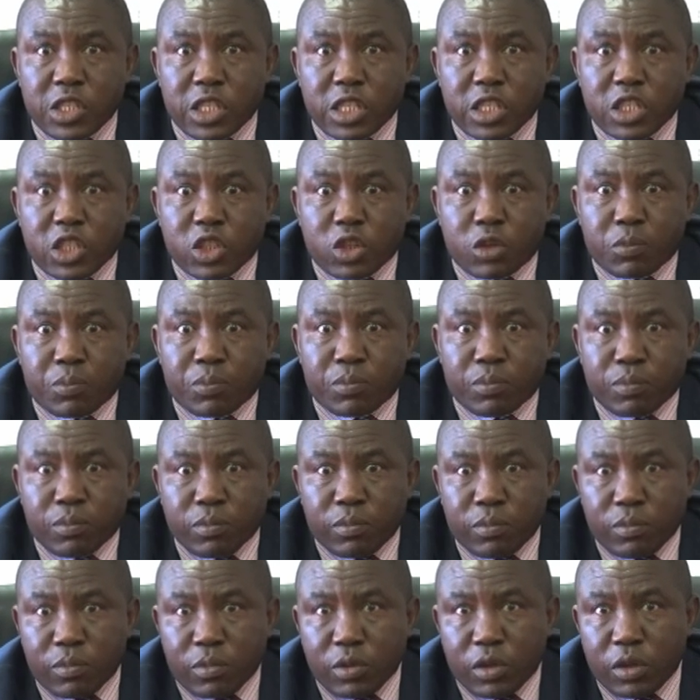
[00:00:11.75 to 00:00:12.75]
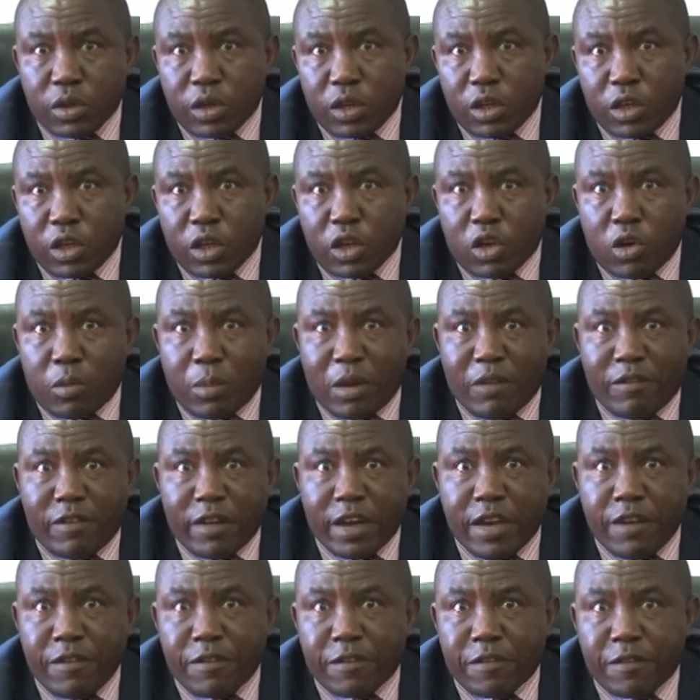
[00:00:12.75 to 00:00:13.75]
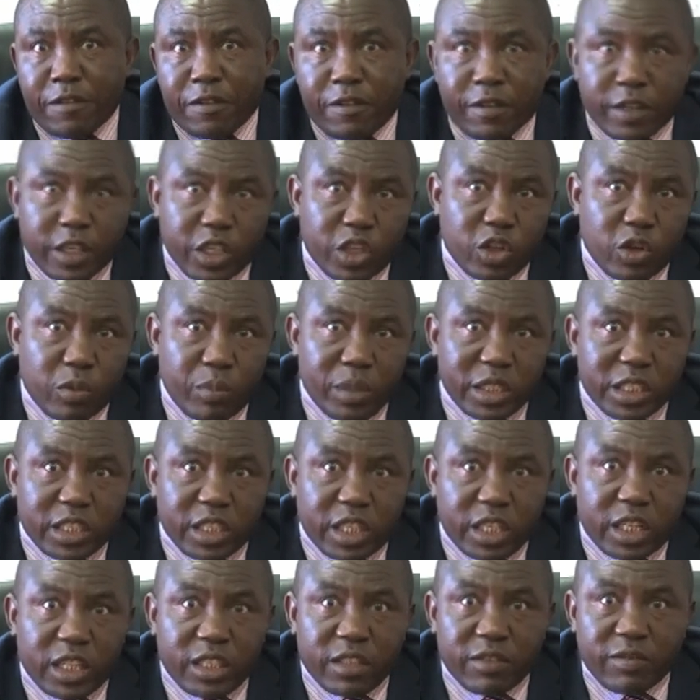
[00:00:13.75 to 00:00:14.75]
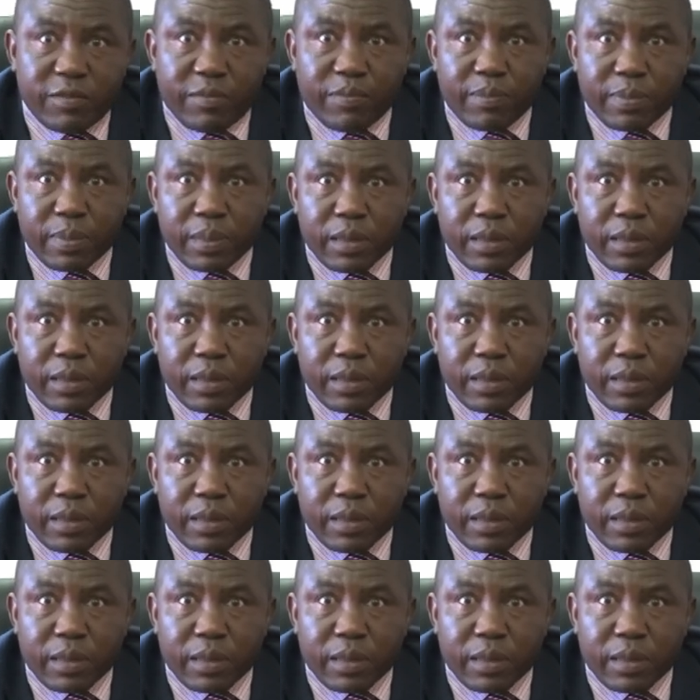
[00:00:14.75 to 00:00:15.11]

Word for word: 6.5 kilometer